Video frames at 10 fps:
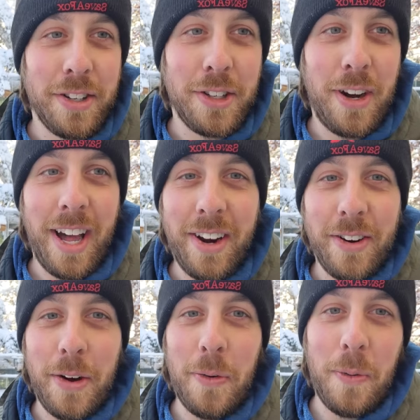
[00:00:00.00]
So I don't
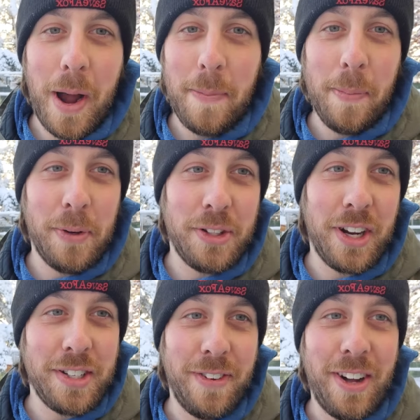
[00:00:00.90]
know why people
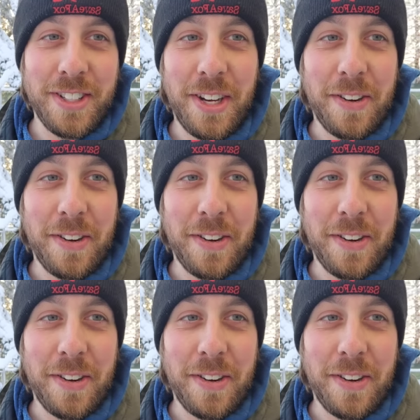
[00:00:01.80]
judge a volunteer